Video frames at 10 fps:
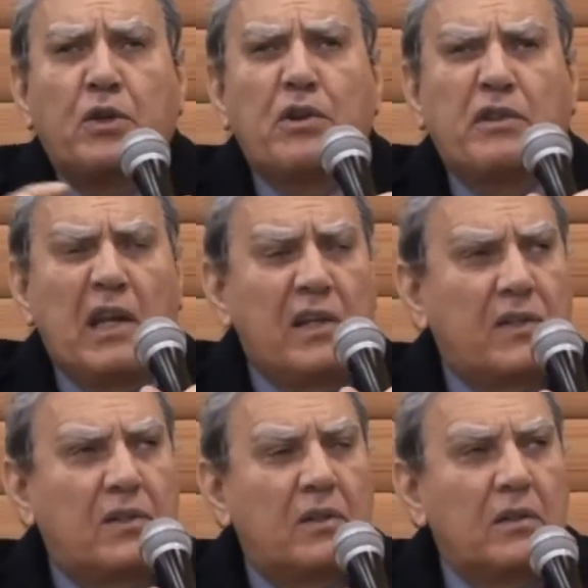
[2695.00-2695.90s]
all the
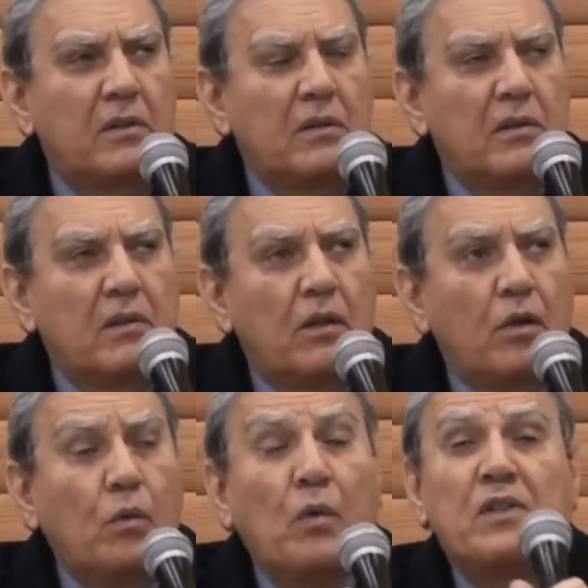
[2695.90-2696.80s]
journalists
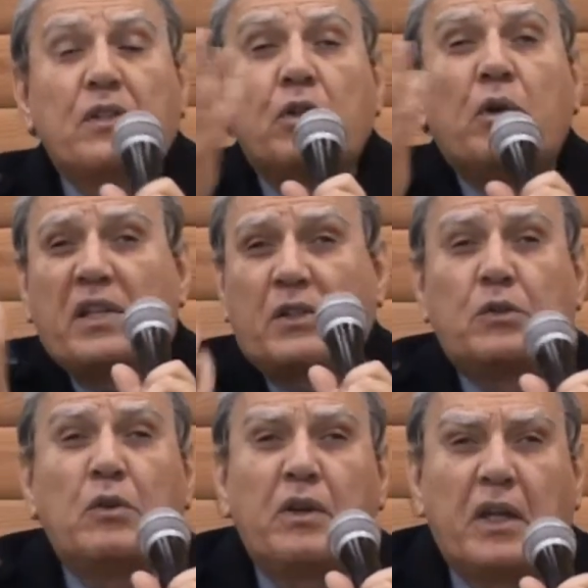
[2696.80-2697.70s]

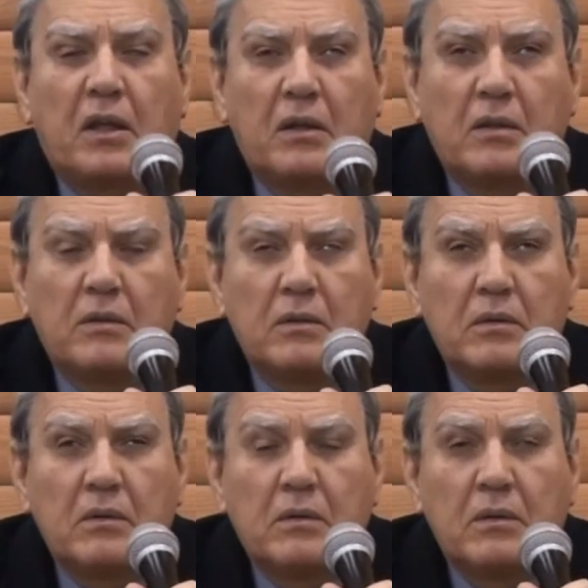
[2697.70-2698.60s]
wants to know his
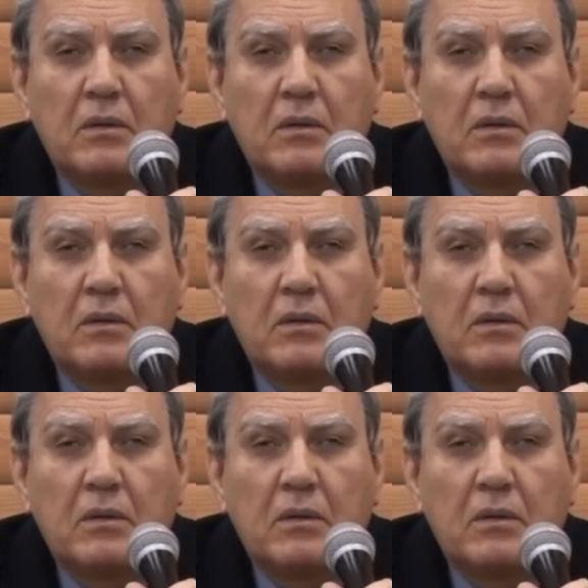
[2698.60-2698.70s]
story.